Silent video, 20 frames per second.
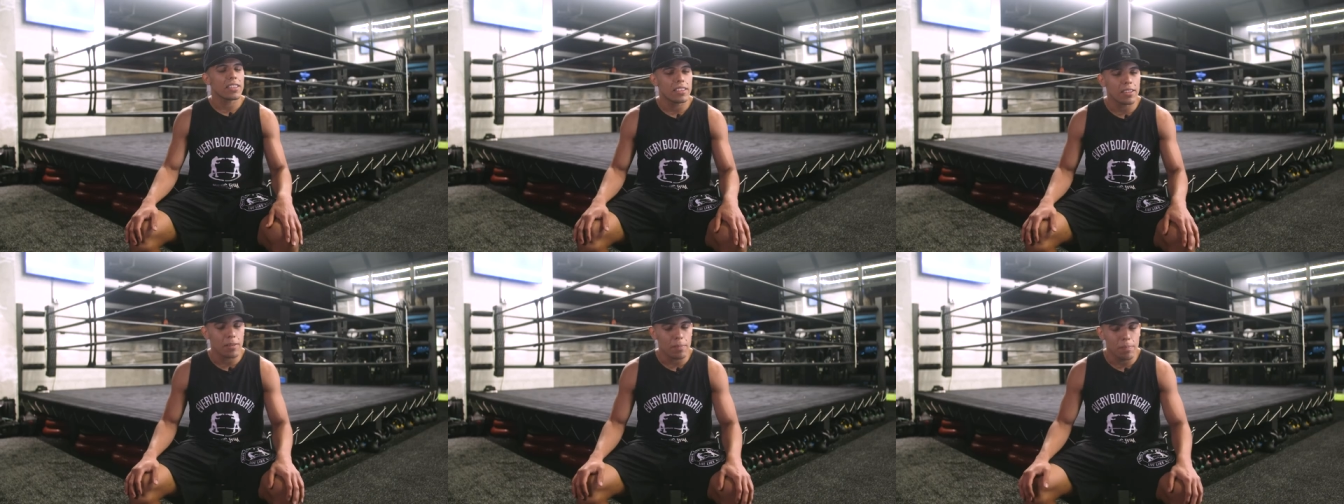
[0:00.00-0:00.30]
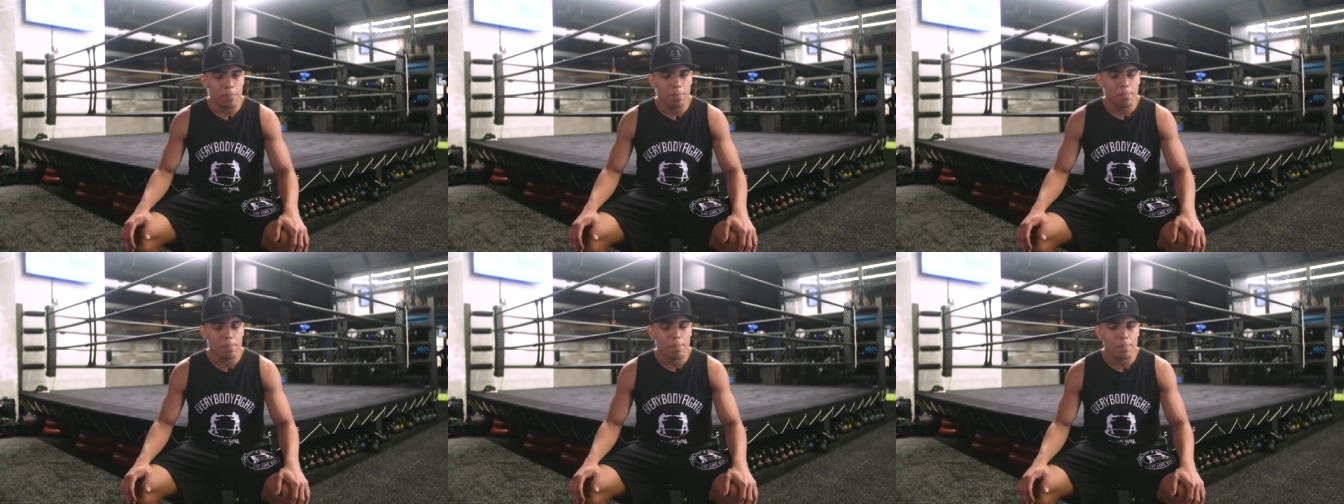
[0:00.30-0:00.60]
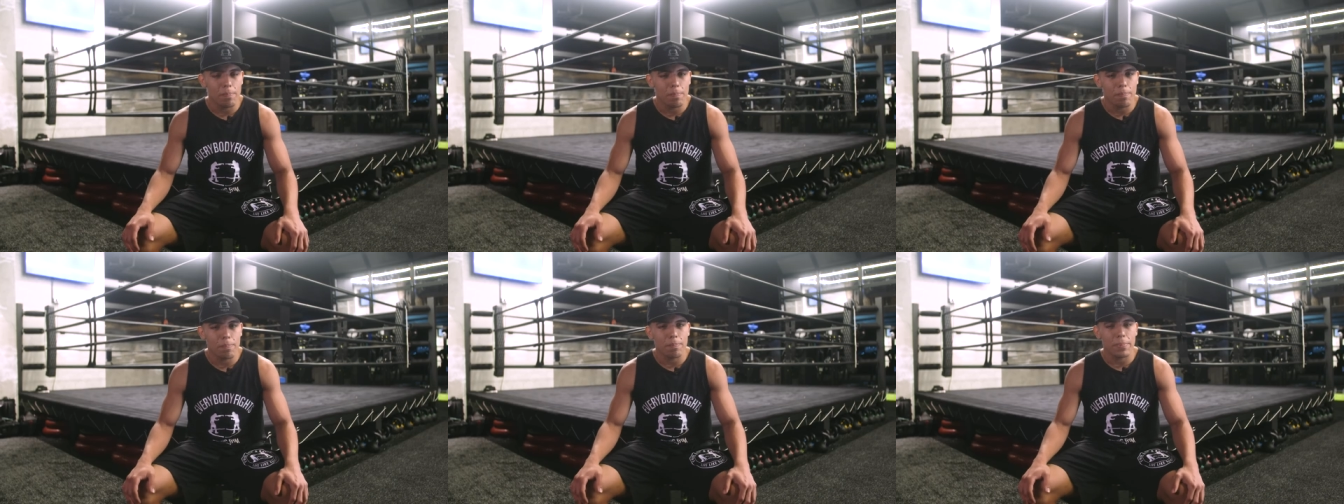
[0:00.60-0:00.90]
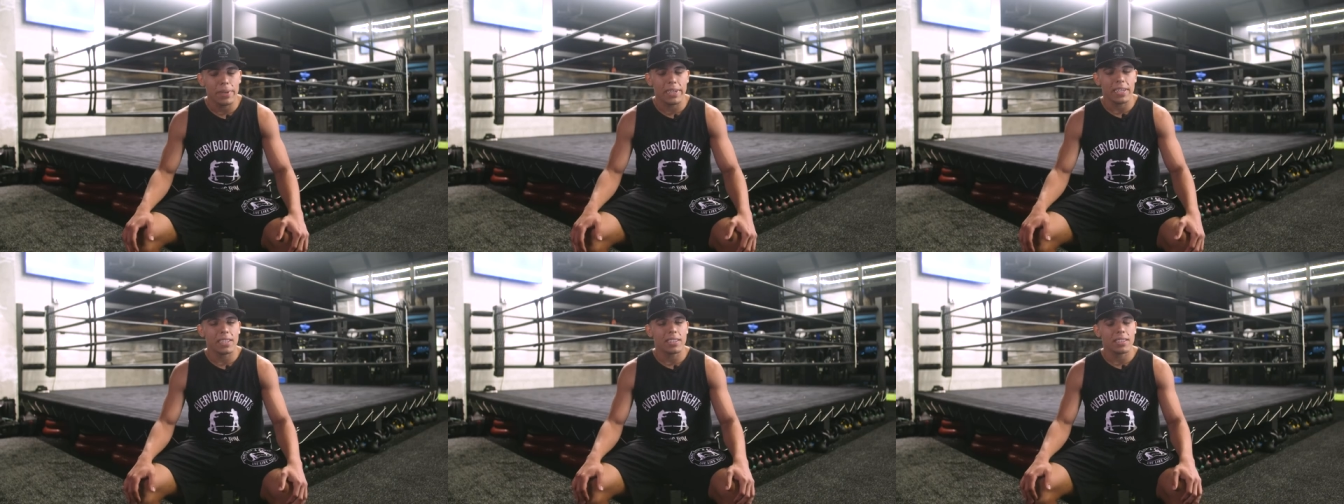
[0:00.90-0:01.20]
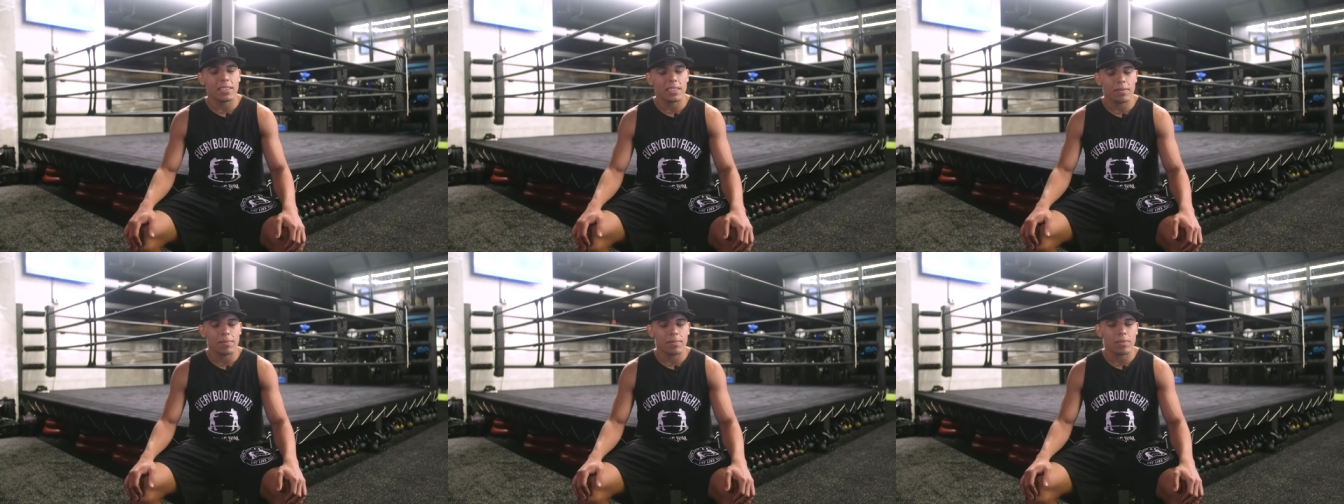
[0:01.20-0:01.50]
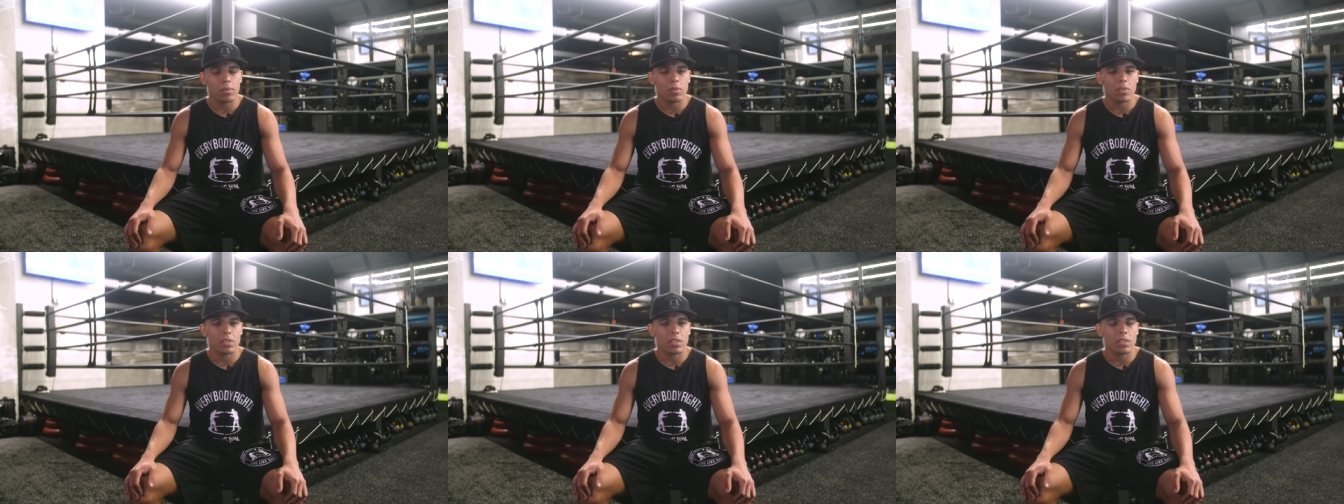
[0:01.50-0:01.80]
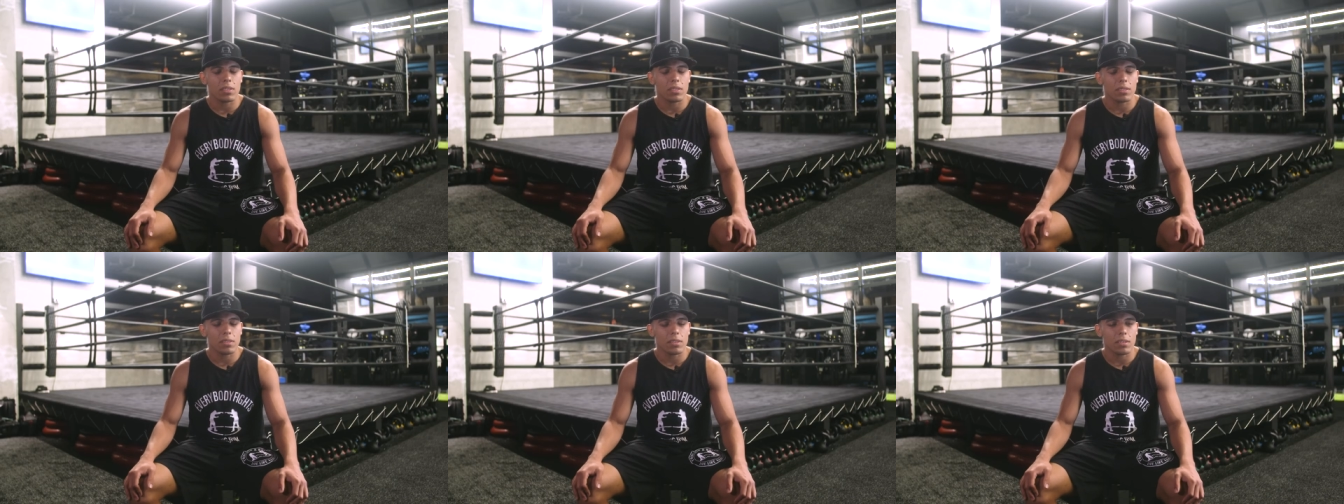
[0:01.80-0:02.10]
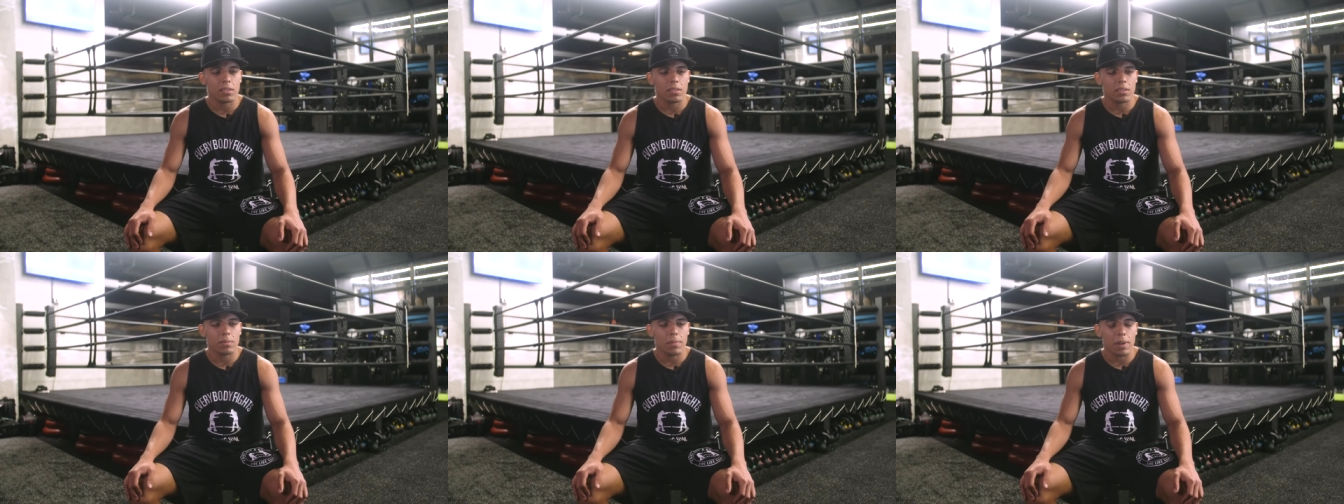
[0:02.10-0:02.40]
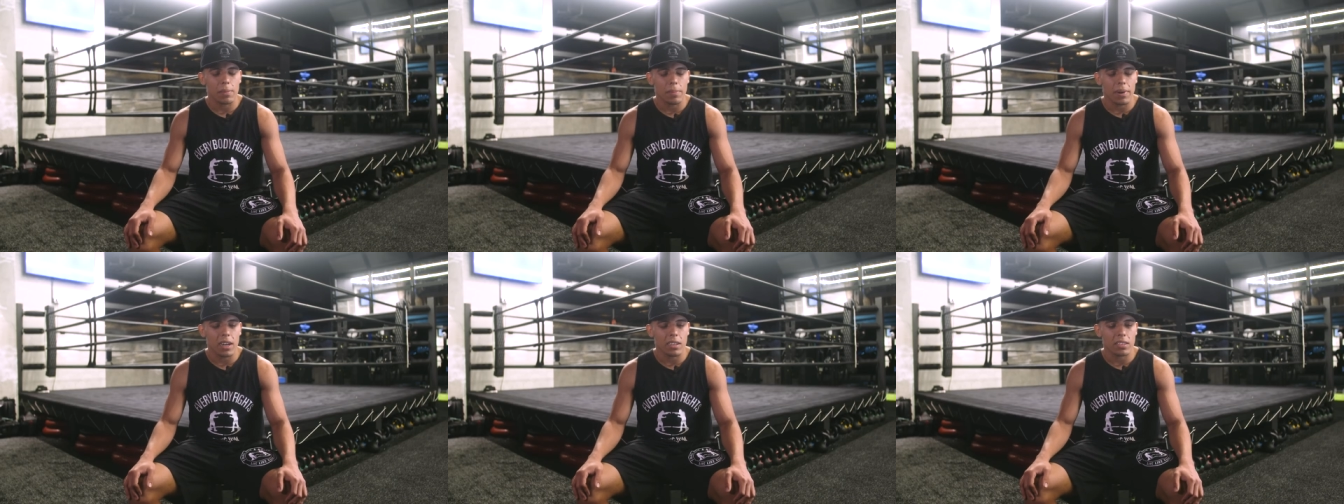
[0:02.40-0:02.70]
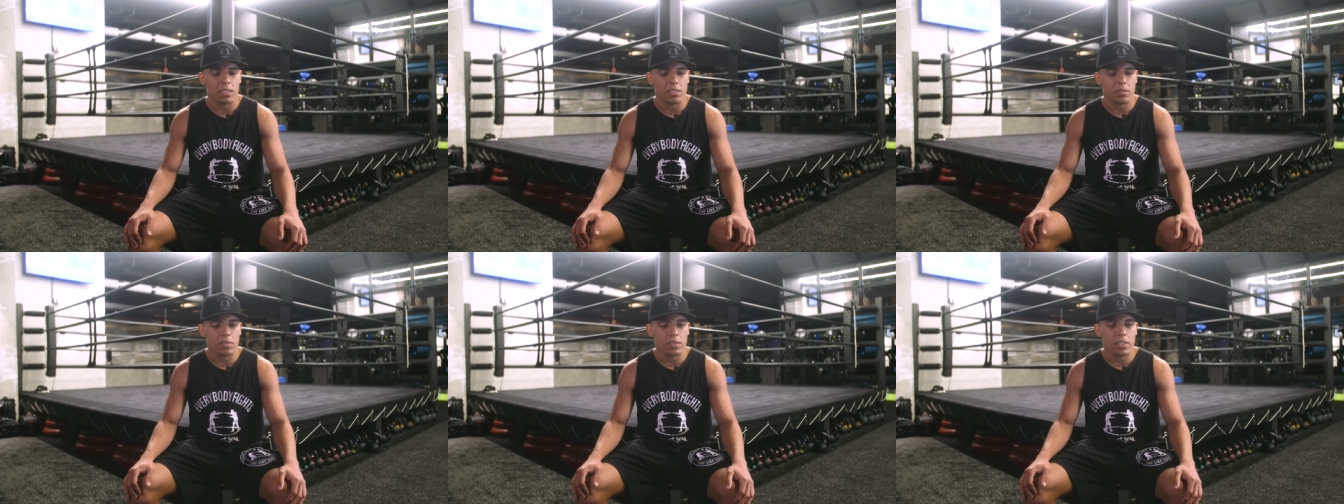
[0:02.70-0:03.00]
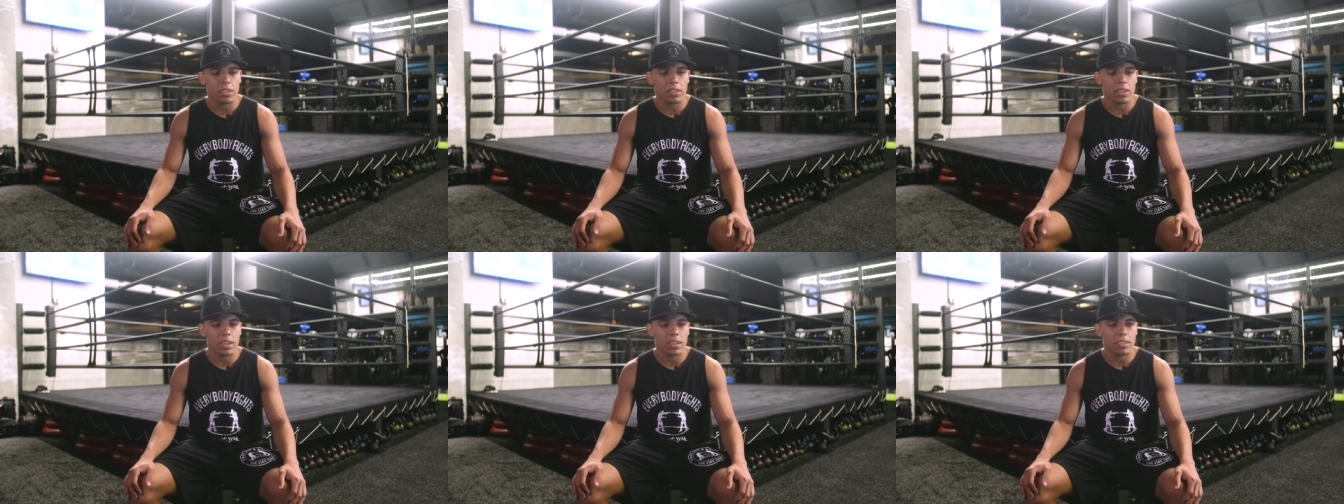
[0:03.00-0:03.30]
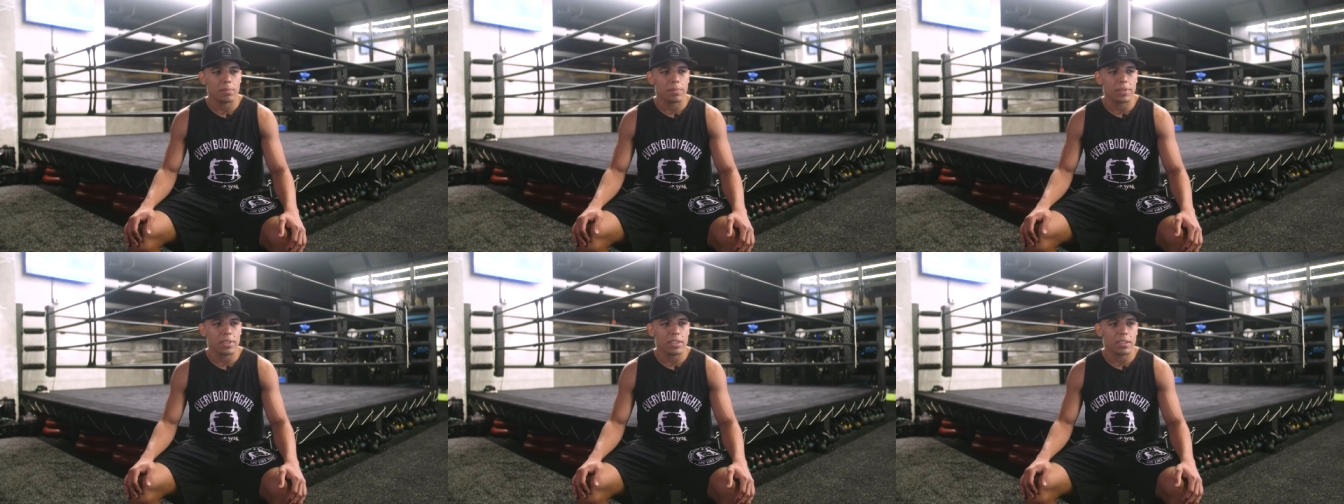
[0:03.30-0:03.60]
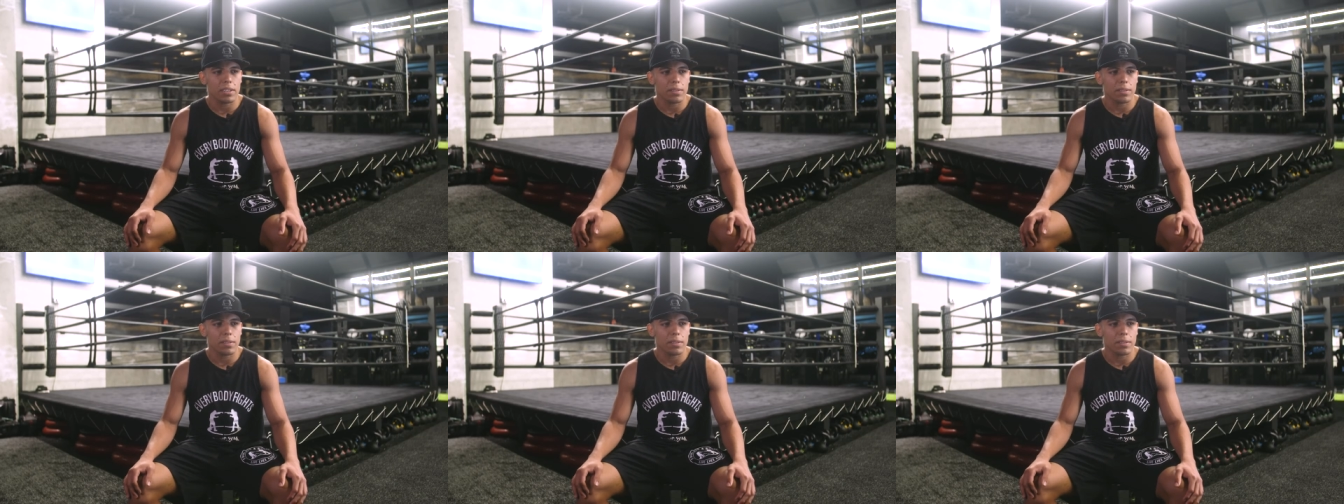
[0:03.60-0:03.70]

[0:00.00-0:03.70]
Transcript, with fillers: The biggest influence in my boxing career has been